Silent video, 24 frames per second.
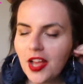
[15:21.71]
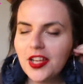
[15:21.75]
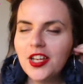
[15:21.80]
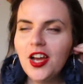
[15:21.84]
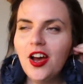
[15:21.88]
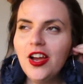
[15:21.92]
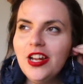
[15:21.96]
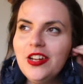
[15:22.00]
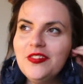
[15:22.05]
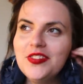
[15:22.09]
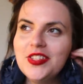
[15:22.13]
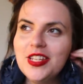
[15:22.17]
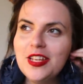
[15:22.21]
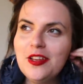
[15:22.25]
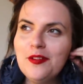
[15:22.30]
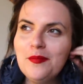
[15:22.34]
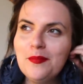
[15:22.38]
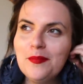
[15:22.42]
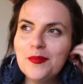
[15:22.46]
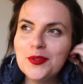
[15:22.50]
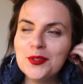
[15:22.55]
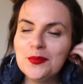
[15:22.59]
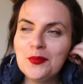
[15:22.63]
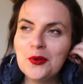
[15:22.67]
I kind of
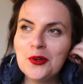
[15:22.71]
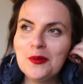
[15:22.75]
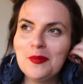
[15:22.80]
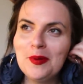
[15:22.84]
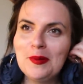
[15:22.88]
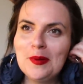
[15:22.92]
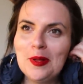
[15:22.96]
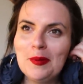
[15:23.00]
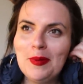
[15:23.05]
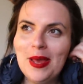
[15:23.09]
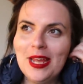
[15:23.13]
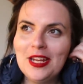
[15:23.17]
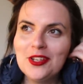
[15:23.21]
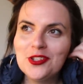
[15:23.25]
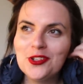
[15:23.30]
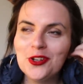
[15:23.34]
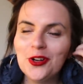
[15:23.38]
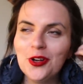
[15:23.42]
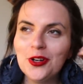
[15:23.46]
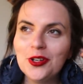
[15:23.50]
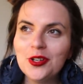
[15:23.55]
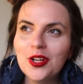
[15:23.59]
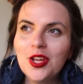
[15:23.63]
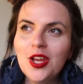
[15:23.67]
see supporting people on
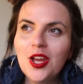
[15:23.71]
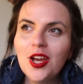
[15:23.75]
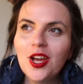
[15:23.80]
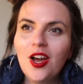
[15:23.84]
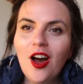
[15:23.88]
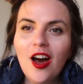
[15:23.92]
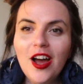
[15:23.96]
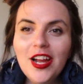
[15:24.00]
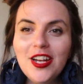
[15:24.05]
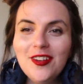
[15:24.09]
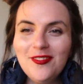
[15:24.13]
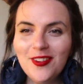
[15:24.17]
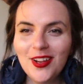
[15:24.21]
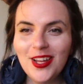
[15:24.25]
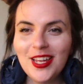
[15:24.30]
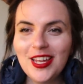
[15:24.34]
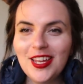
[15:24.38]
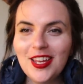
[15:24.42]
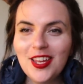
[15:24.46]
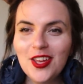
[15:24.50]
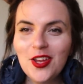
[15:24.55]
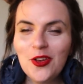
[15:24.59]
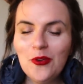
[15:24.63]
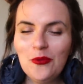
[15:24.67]
Patreon kind of like
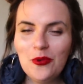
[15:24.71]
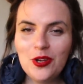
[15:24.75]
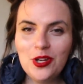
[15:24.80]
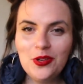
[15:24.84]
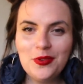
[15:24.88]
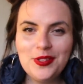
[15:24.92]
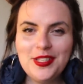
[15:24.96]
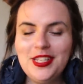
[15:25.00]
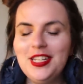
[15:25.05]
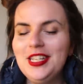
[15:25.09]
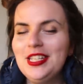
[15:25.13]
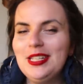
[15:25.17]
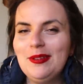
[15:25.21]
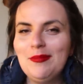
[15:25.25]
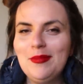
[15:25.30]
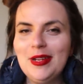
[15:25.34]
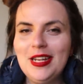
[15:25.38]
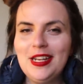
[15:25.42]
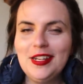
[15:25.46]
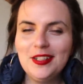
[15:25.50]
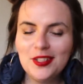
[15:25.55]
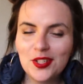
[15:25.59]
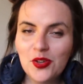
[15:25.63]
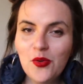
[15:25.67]
when you see
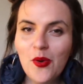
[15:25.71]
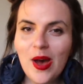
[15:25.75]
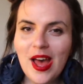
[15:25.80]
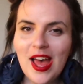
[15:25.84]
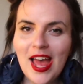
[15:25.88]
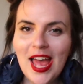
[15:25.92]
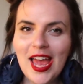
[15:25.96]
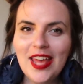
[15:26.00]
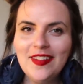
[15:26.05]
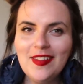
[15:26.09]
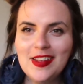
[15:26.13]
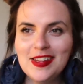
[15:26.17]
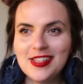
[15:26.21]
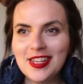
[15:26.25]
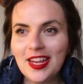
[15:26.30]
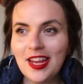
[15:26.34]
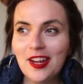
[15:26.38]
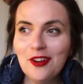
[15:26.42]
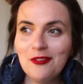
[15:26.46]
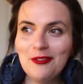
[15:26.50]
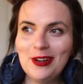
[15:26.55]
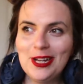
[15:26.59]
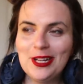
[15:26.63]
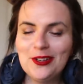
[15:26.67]
somebody in a square and they're
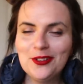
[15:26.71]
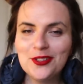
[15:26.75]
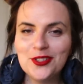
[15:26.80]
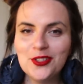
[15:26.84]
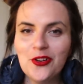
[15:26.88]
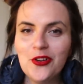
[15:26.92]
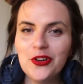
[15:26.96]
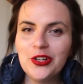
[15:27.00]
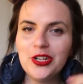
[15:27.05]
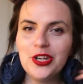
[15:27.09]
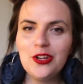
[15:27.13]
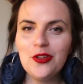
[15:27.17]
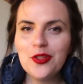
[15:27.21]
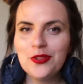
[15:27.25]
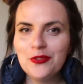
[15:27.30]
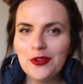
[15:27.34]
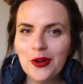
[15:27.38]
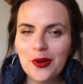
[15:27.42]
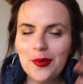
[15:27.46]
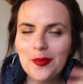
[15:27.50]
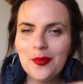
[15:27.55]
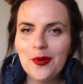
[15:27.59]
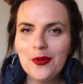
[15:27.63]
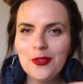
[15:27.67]
singing a really good song and you
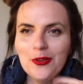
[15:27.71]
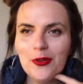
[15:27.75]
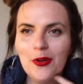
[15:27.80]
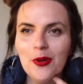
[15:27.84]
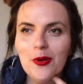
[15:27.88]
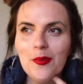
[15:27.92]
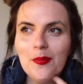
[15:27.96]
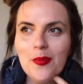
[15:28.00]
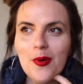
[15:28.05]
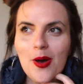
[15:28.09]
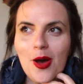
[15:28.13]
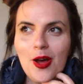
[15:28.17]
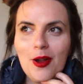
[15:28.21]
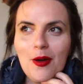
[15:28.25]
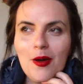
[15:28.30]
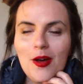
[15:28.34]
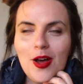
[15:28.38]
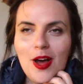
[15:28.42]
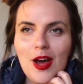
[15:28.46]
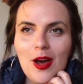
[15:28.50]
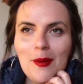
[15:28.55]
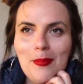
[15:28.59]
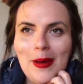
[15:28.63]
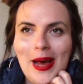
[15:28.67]
throw
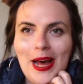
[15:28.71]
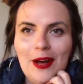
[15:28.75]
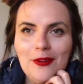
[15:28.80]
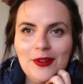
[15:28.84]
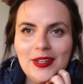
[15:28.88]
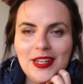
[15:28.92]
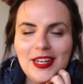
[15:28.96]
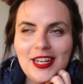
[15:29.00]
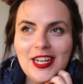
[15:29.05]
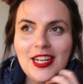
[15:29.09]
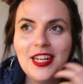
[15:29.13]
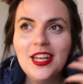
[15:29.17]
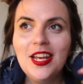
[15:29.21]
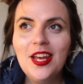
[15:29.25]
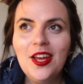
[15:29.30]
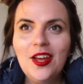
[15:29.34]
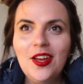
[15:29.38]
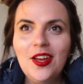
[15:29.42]
a pound in,